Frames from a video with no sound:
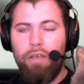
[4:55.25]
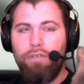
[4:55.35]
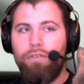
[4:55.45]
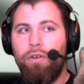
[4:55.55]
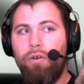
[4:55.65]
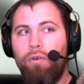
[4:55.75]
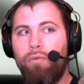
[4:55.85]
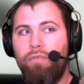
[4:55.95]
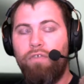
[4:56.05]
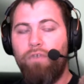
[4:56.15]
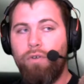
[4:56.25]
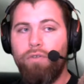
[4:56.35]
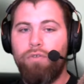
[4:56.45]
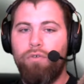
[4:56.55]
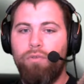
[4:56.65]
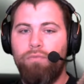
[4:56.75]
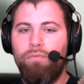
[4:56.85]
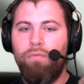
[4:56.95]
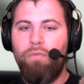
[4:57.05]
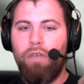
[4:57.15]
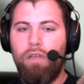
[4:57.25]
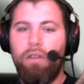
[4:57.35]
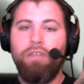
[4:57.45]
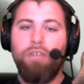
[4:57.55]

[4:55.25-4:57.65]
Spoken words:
So the first group, they